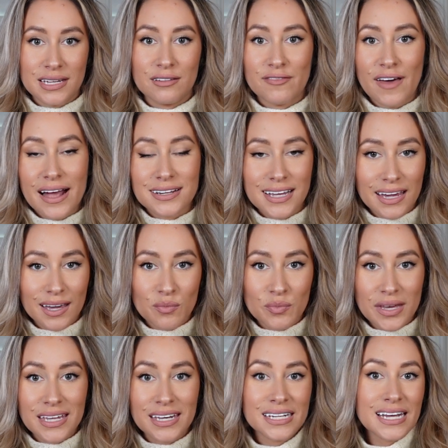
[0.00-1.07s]
In fact, I
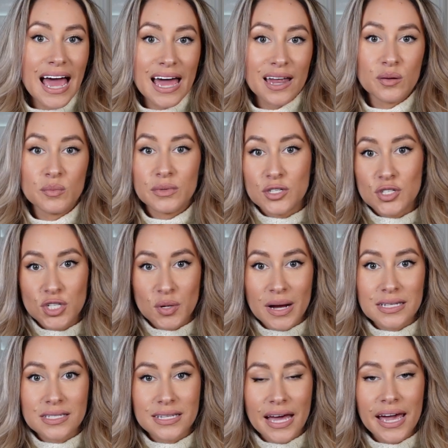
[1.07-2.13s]
competed at Miss
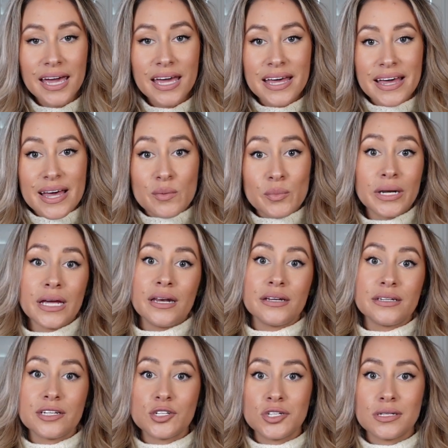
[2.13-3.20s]
USA, but in
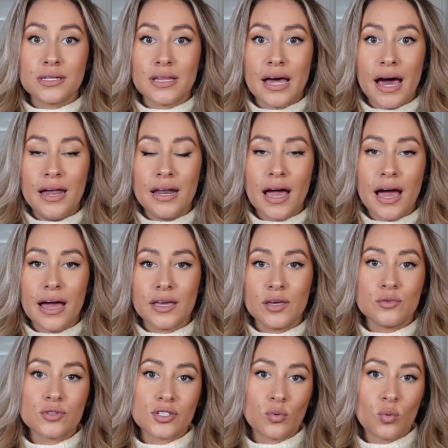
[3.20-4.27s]
addition to that, I
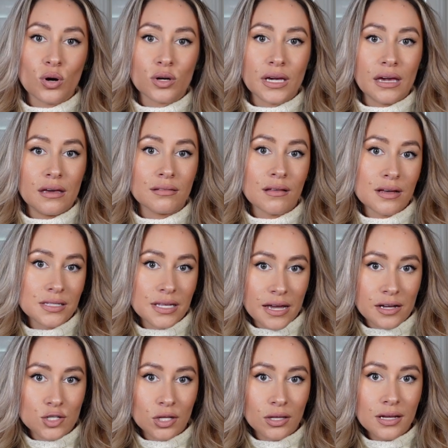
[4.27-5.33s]
used to work in Los
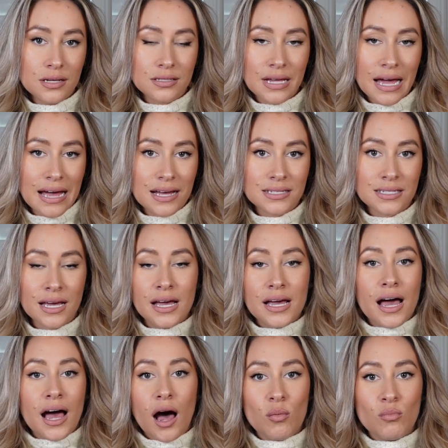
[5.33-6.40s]
Angeles as
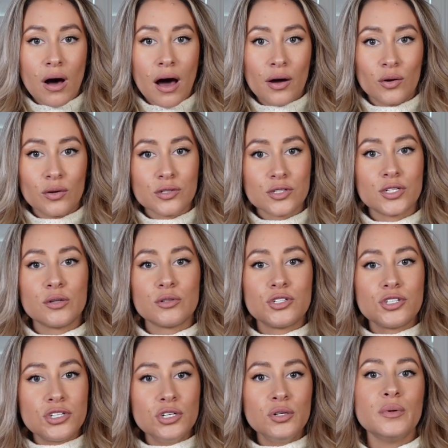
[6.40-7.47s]
a model. So
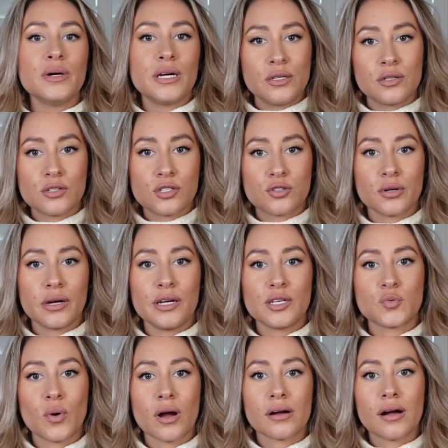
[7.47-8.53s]
two
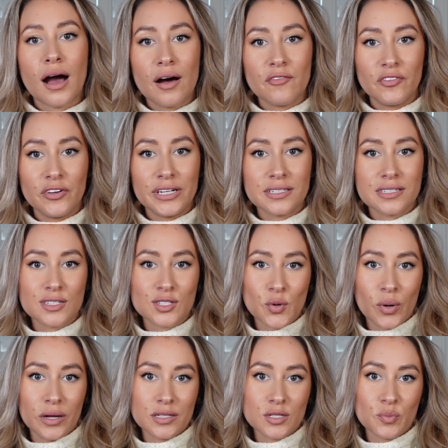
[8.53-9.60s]
industries where confidence is
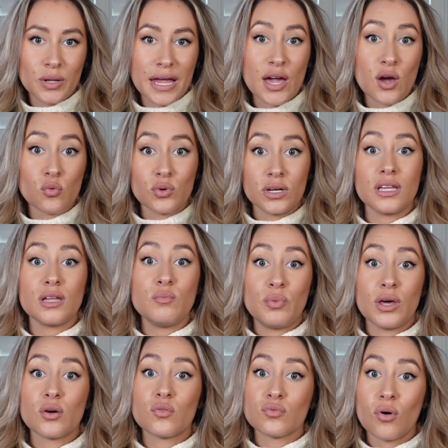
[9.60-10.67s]
going to play a really
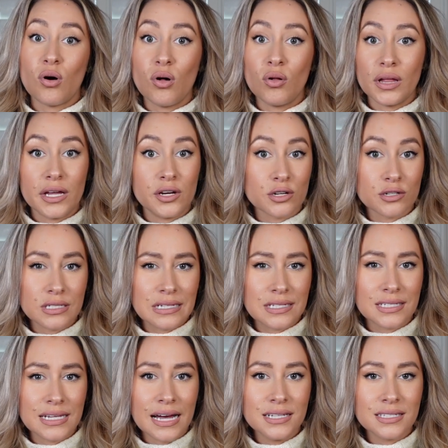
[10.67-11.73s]
big role in your
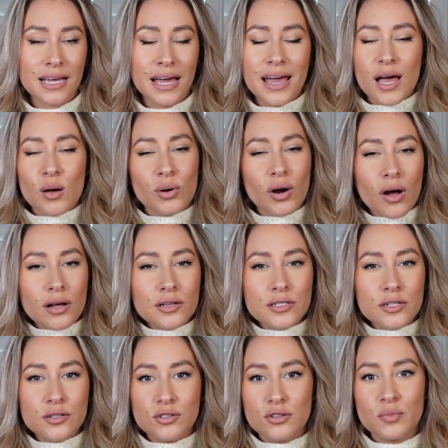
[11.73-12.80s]
success, but
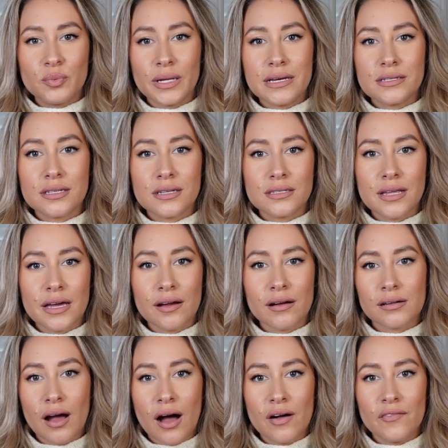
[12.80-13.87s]
also two places that your
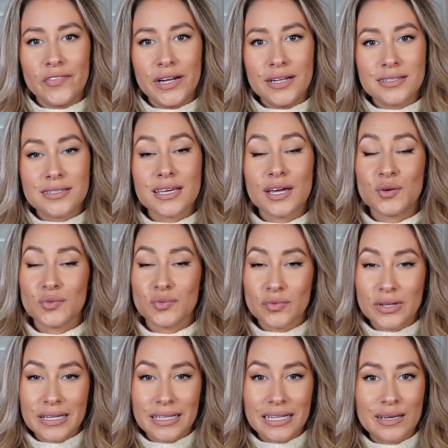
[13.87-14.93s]
confidence can
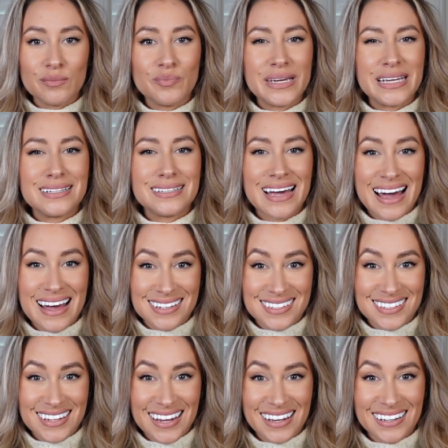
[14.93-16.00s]
really be
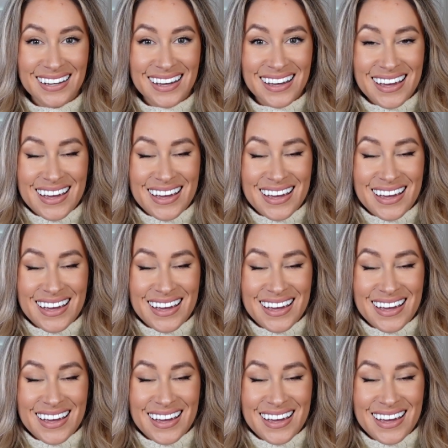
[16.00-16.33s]
tested.